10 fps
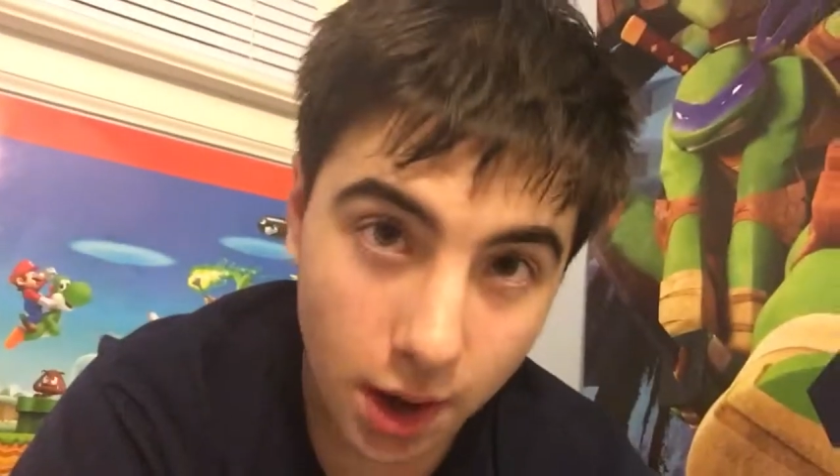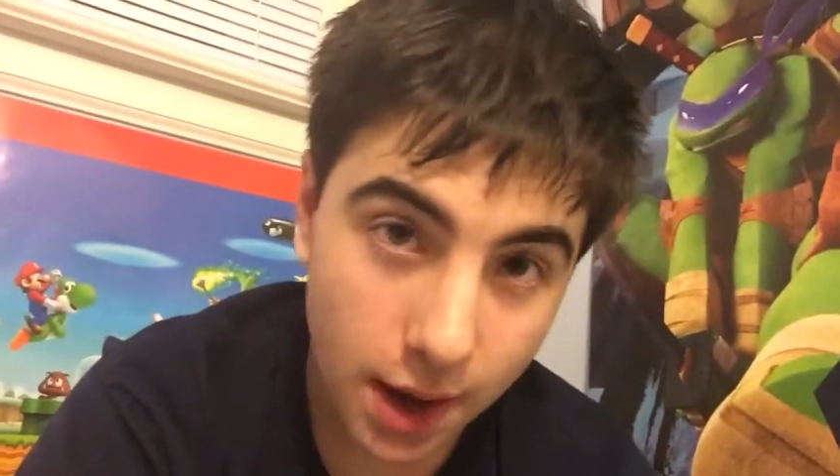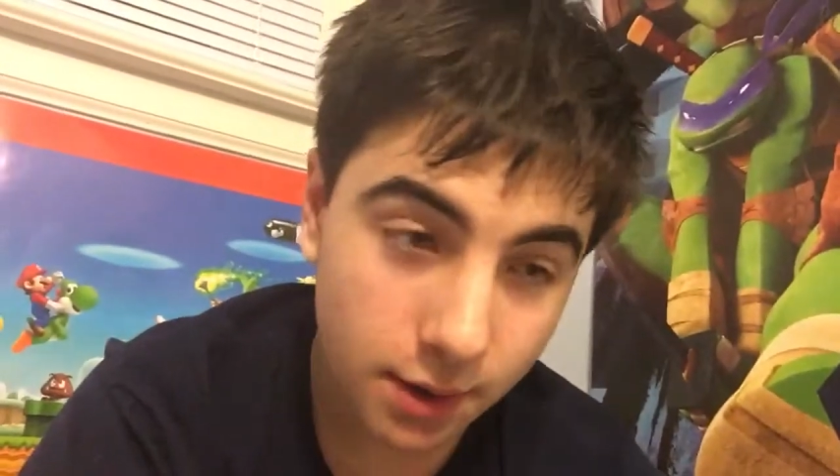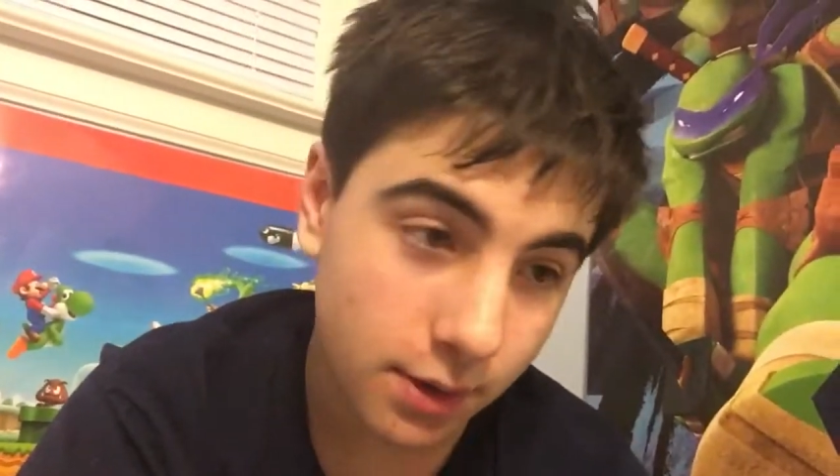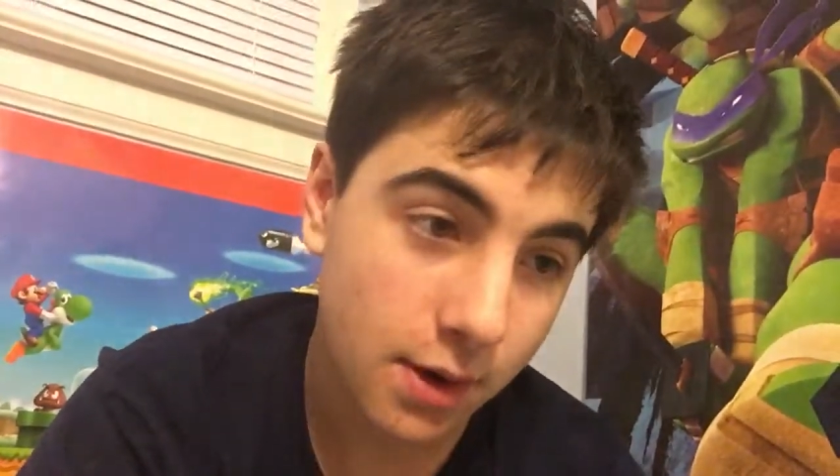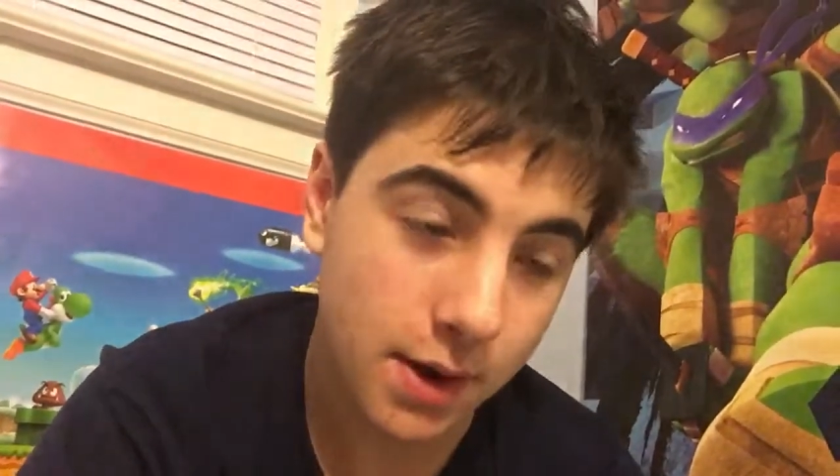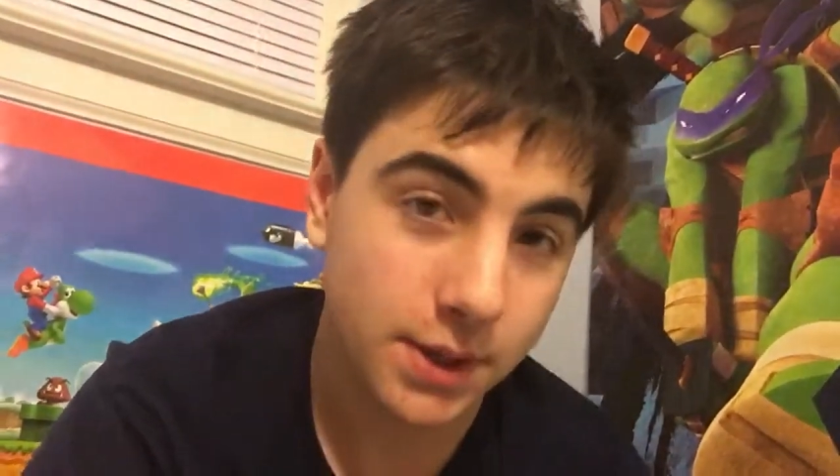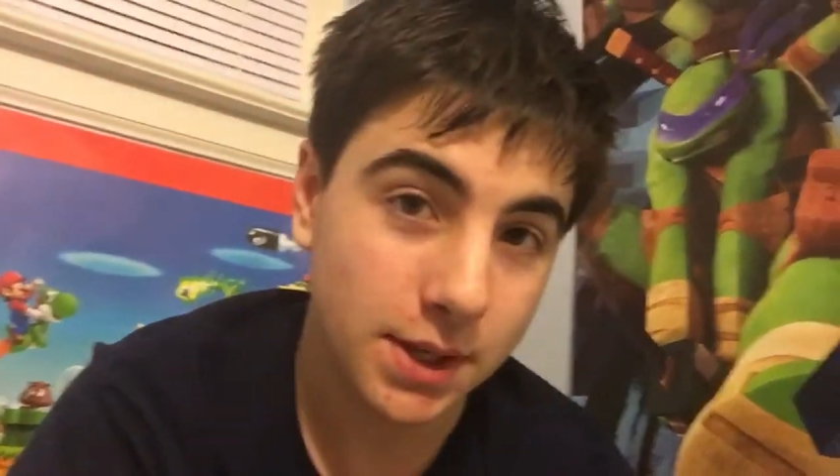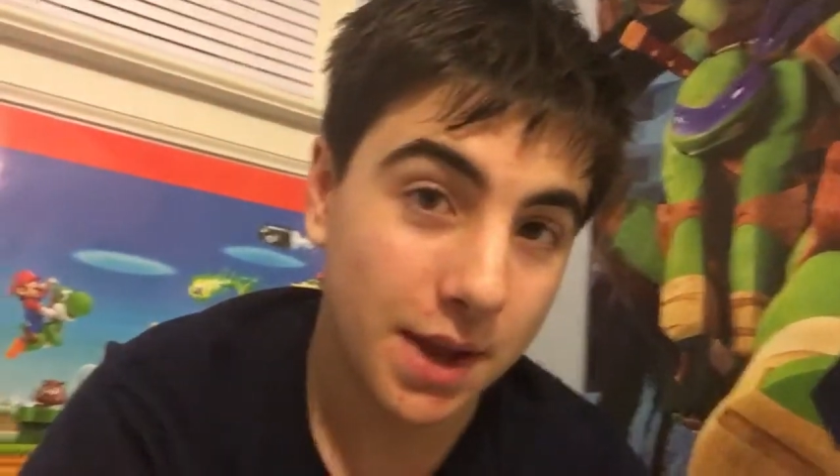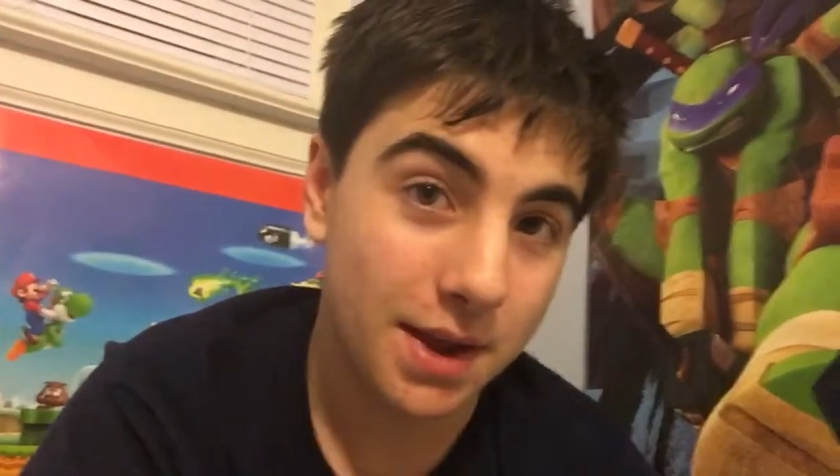I don't know how
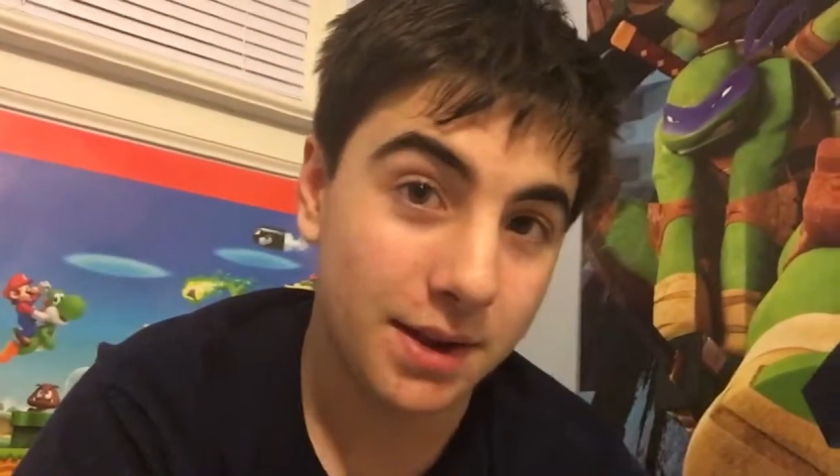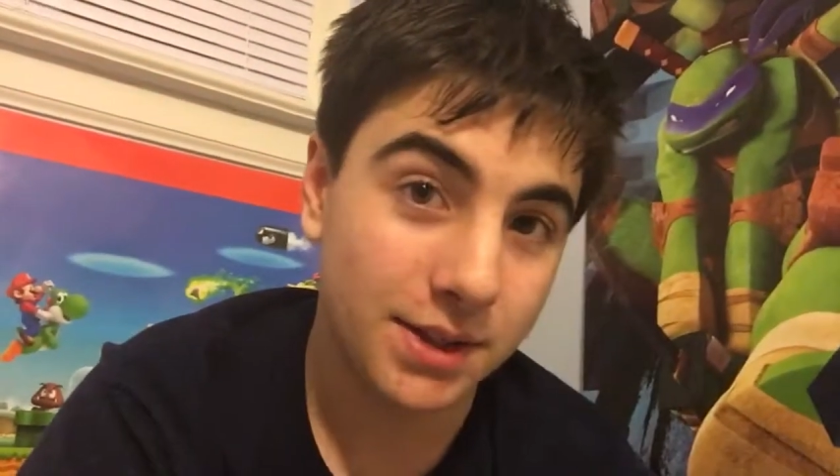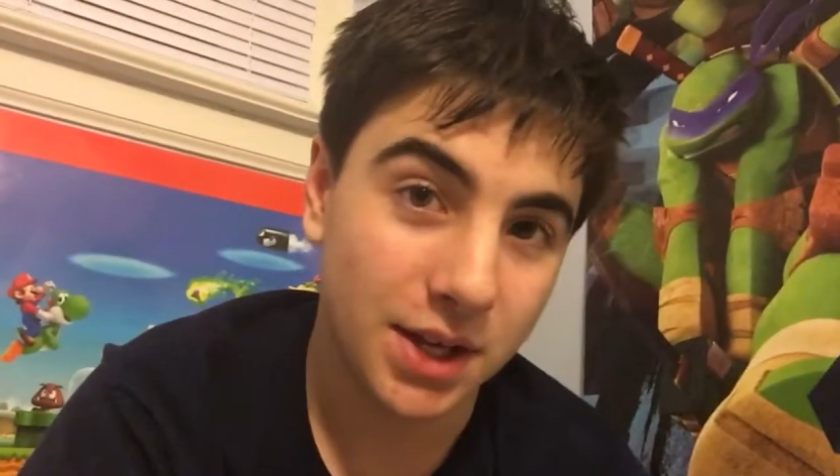to say it.